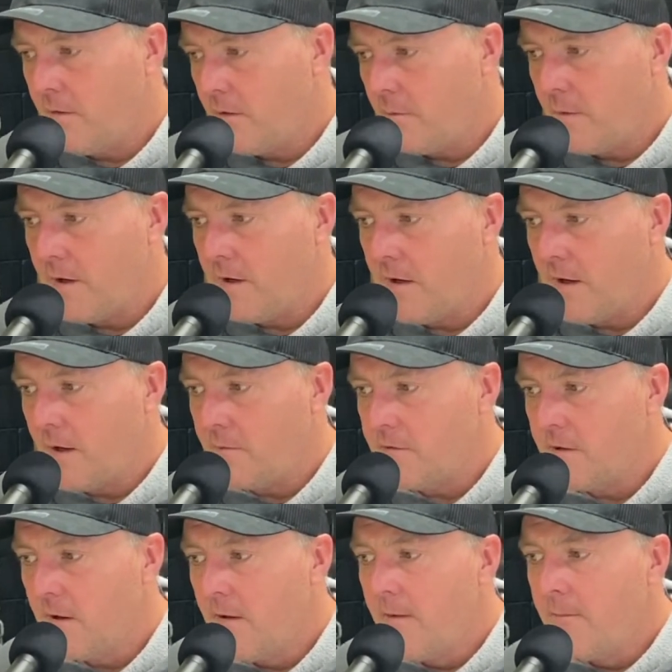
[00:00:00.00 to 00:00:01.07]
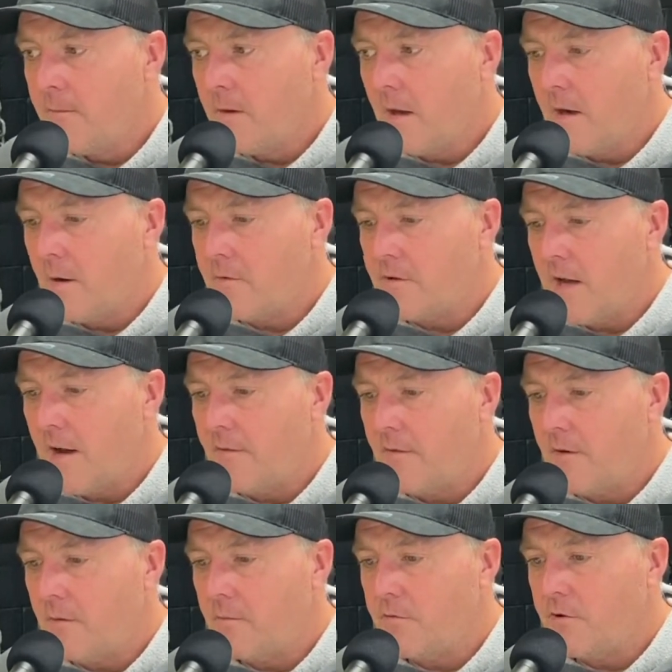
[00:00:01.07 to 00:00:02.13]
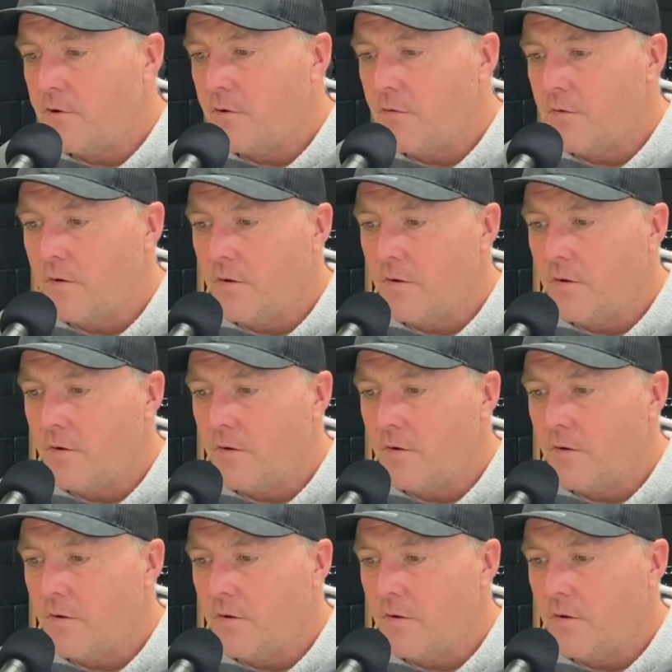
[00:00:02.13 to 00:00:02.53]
little mini games. And I was having them shoot